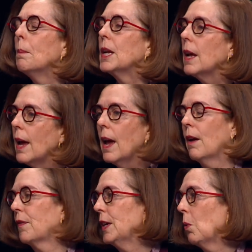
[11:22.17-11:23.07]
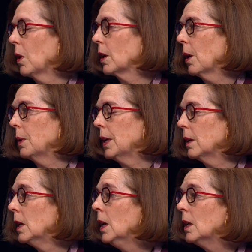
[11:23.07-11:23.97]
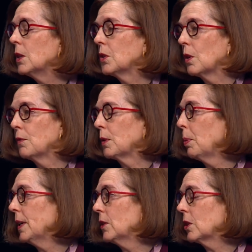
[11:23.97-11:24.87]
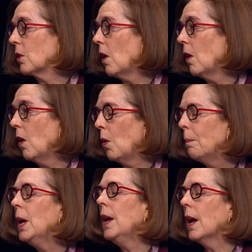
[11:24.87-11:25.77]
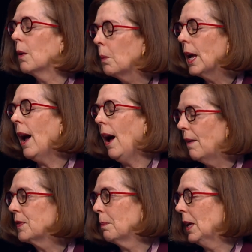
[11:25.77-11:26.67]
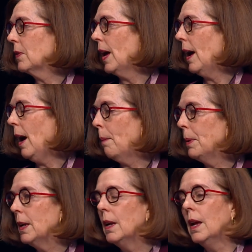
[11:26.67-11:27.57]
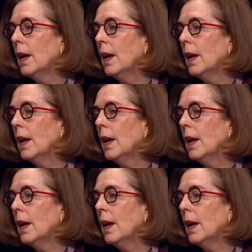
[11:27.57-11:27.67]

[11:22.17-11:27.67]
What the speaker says: But every Oregonian deserves a place to call home, and we have to make that happen.